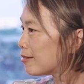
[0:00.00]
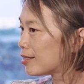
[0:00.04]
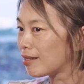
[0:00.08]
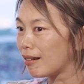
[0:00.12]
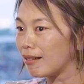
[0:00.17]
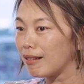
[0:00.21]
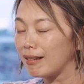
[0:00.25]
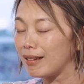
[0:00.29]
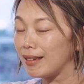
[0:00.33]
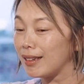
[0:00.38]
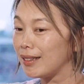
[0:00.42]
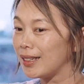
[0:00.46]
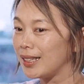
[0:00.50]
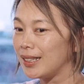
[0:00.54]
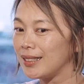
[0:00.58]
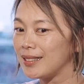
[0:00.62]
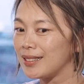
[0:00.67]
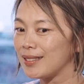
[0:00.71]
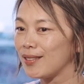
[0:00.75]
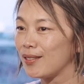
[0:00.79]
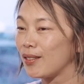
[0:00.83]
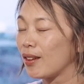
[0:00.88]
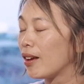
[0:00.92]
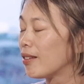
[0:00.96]
So
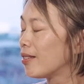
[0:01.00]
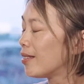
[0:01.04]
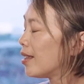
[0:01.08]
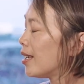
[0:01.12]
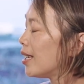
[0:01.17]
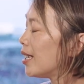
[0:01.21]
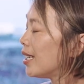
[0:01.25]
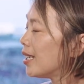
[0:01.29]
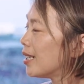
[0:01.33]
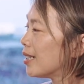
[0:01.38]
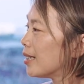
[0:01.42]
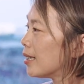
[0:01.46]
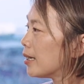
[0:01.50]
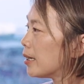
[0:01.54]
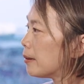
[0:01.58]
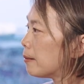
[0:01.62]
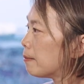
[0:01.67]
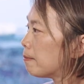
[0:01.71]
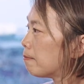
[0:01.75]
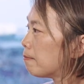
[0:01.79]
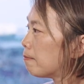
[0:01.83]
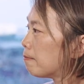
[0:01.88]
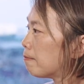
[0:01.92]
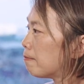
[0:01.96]
it's nothing
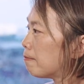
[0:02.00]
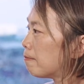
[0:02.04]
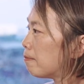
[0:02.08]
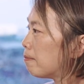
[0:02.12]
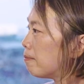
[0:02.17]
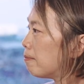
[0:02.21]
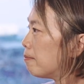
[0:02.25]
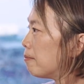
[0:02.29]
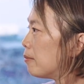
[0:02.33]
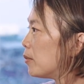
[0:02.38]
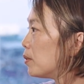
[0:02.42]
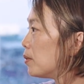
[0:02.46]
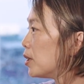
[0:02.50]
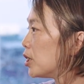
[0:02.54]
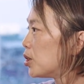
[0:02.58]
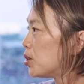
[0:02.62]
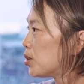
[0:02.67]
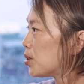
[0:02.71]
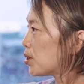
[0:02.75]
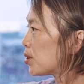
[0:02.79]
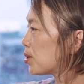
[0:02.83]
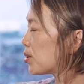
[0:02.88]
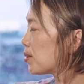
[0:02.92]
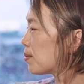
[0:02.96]

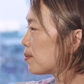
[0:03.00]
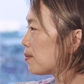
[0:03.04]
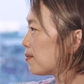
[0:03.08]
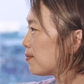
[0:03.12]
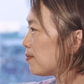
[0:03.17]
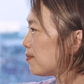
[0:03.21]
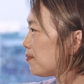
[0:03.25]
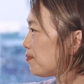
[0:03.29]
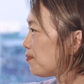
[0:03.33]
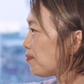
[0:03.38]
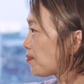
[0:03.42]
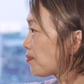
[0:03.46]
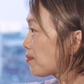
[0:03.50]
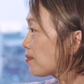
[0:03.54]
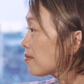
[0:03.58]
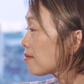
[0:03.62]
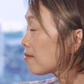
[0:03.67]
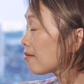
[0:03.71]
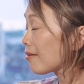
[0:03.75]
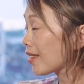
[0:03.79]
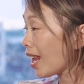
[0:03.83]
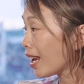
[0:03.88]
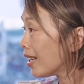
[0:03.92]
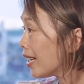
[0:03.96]
much. Nothing unusual.
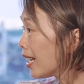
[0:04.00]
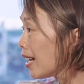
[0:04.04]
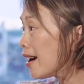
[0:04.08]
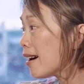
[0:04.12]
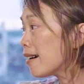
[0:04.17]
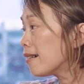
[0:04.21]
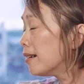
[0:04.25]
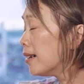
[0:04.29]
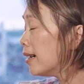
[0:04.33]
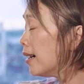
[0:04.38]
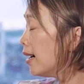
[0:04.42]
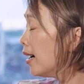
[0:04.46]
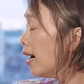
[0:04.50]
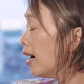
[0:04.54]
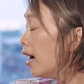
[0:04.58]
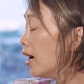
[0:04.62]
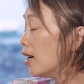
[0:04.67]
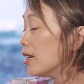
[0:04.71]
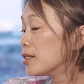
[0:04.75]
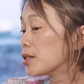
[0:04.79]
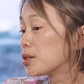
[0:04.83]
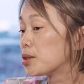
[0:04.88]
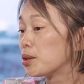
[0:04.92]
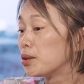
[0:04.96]
It's another day at the
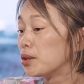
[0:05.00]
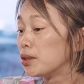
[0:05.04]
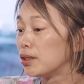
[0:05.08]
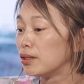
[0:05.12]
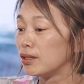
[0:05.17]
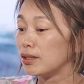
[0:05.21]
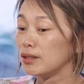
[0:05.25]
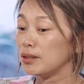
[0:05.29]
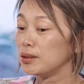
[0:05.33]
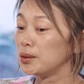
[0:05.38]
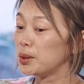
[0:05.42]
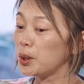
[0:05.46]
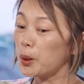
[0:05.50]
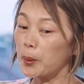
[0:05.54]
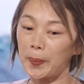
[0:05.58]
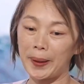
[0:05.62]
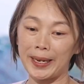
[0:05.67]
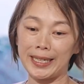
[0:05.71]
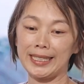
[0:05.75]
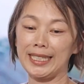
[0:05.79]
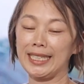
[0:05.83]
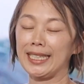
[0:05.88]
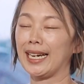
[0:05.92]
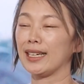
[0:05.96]
office. So no
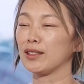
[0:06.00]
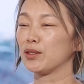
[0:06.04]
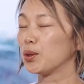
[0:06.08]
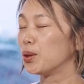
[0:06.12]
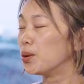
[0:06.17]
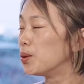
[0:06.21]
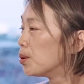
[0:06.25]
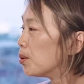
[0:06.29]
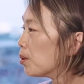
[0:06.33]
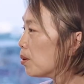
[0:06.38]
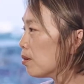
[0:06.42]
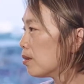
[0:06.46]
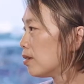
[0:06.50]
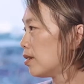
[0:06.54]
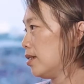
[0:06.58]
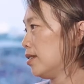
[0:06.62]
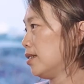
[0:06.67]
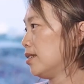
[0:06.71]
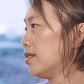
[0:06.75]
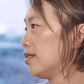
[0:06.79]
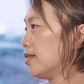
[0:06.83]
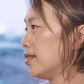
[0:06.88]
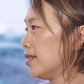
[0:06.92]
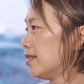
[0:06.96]
panic at all.
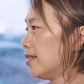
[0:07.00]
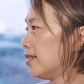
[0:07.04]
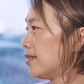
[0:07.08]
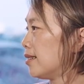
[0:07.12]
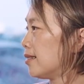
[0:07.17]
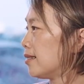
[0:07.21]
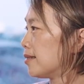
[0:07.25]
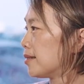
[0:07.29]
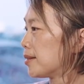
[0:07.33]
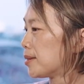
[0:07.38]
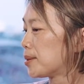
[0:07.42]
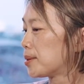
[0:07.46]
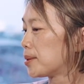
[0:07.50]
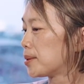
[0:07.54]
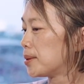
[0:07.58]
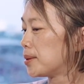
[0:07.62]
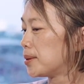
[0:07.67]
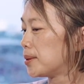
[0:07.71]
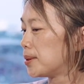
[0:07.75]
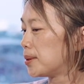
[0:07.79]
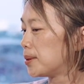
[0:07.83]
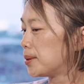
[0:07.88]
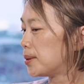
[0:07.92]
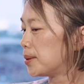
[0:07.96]

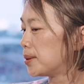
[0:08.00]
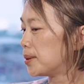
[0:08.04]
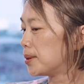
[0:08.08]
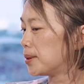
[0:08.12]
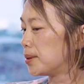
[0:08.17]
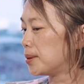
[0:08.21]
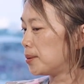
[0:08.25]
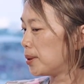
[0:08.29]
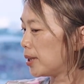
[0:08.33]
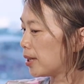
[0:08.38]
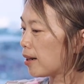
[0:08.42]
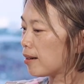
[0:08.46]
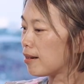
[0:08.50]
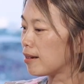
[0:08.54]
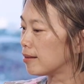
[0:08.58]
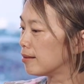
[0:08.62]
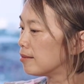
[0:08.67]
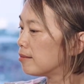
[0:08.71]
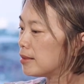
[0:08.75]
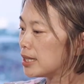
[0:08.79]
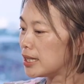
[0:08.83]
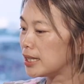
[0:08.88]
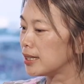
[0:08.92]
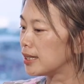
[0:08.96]
So we
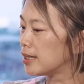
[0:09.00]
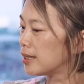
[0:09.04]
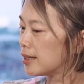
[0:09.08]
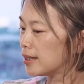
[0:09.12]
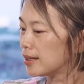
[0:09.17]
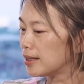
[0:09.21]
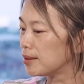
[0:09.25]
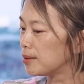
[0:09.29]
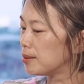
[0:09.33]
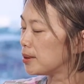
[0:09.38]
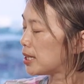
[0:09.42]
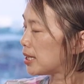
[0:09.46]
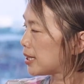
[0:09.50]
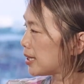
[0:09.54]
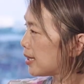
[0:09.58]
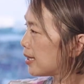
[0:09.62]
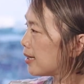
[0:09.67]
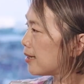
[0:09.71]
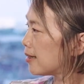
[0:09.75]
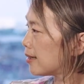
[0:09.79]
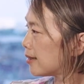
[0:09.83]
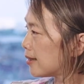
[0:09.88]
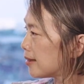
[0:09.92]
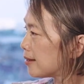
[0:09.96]

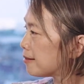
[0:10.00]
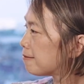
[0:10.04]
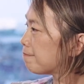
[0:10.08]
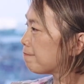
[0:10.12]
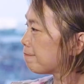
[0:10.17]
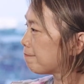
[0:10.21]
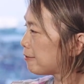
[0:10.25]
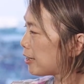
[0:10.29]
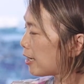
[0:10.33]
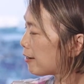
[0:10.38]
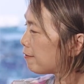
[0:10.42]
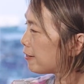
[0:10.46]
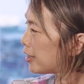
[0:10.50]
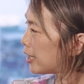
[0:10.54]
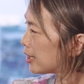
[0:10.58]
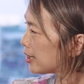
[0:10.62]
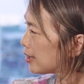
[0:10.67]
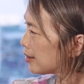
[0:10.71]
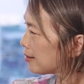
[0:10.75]
still confident.